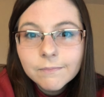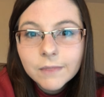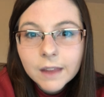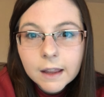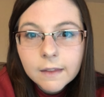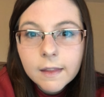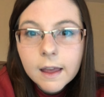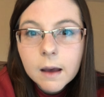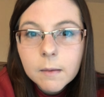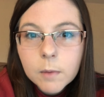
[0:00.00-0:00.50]

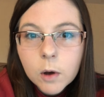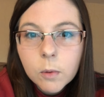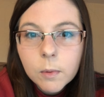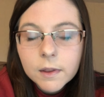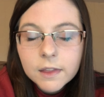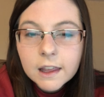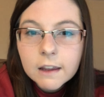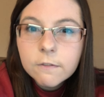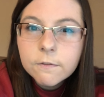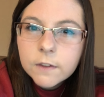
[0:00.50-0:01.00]
in that
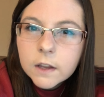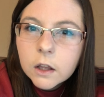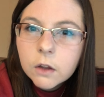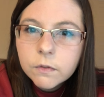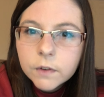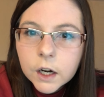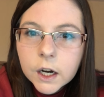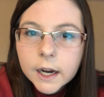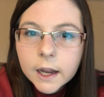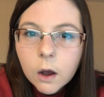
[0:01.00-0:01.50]
moment. They feel
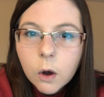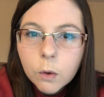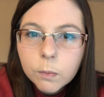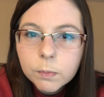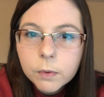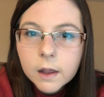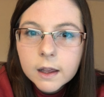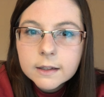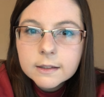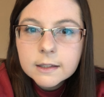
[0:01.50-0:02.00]
very
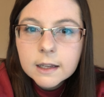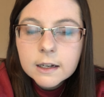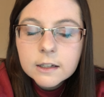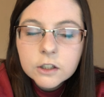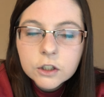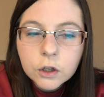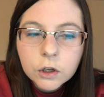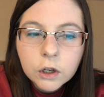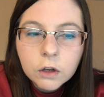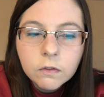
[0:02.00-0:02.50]
hopeless. And
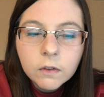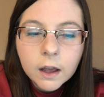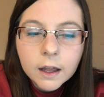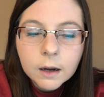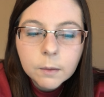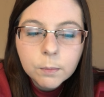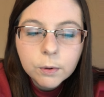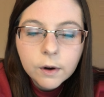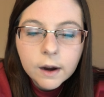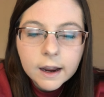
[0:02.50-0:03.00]
so you've got
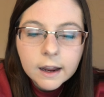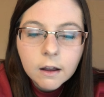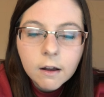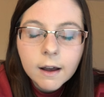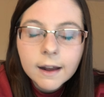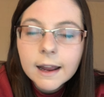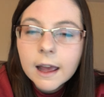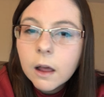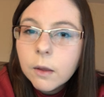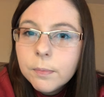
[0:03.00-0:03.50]
to pray,
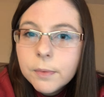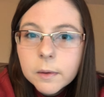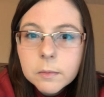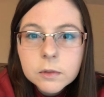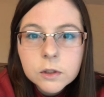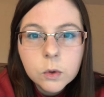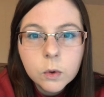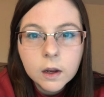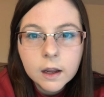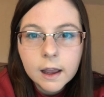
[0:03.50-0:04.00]
God, help them
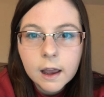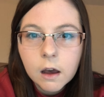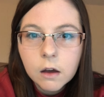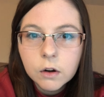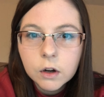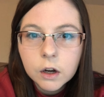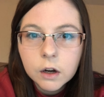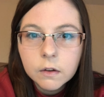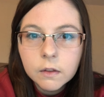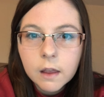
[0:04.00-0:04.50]
to
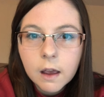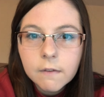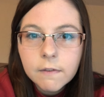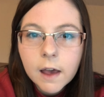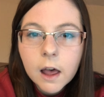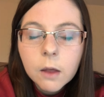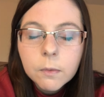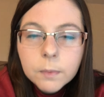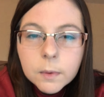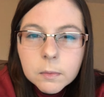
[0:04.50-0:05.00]
encounter your love.
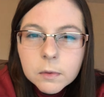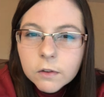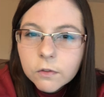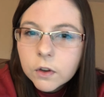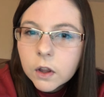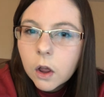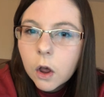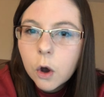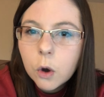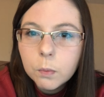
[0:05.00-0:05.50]
Help them to
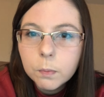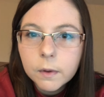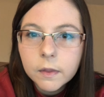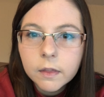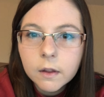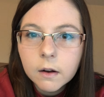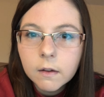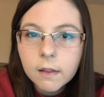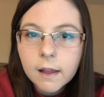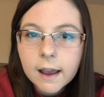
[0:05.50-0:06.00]
feel hope in
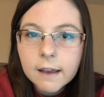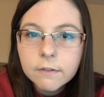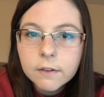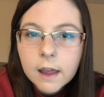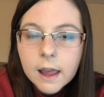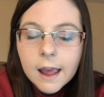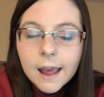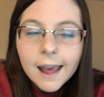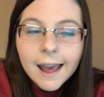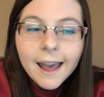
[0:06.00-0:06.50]
their life.
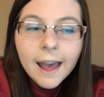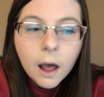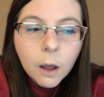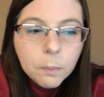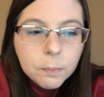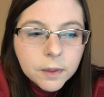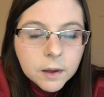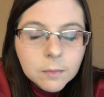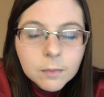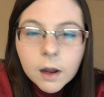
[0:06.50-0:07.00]

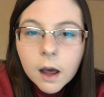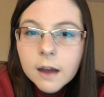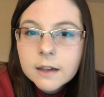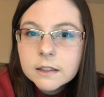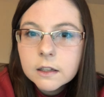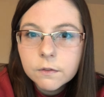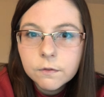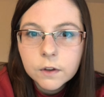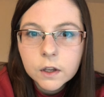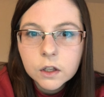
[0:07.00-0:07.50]
Help them
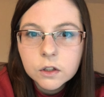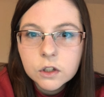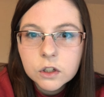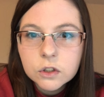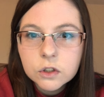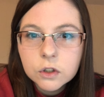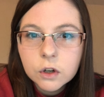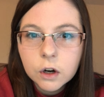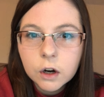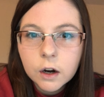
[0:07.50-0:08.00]
not to feel
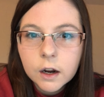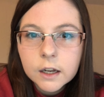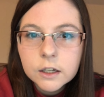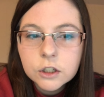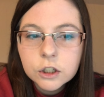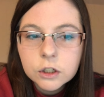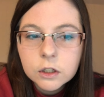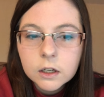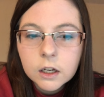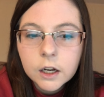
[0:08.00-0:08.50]

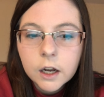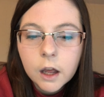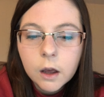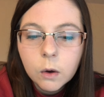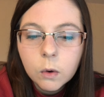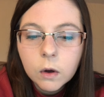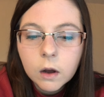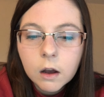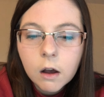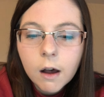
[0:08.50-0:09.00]
discouraged. You
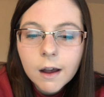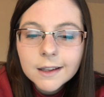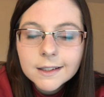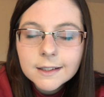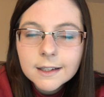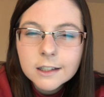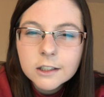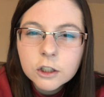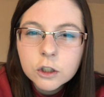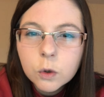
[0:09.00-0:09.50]
know, cause
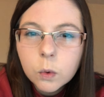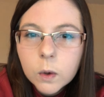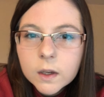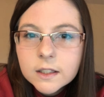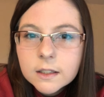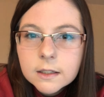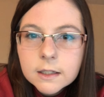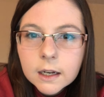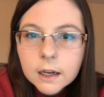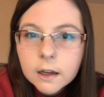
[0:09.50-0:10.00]
this
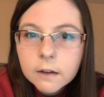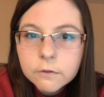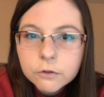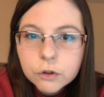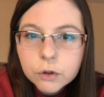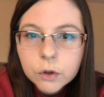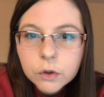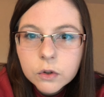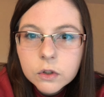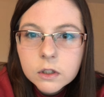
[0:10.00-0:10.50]
twisting of
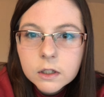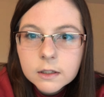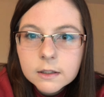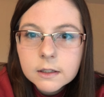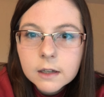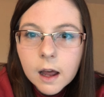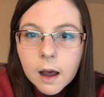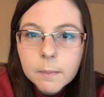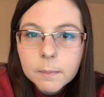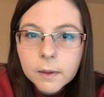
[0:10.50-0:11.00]
truth to
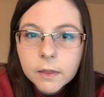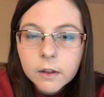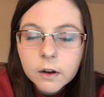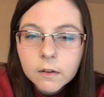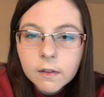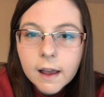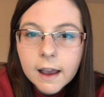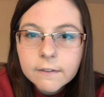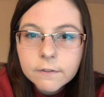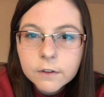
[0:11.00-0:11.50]
stop in
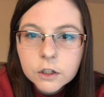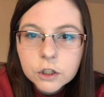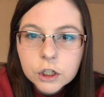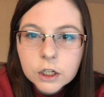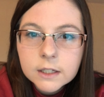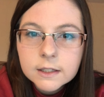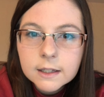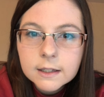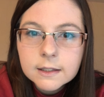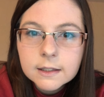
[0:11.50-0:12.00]
their life in
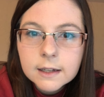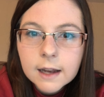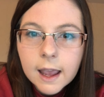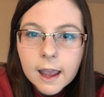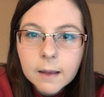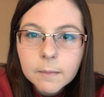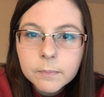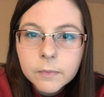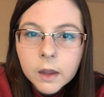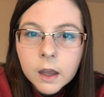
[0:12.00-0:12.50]
Jesus'
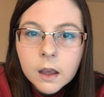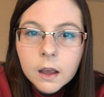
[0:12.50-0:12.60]
name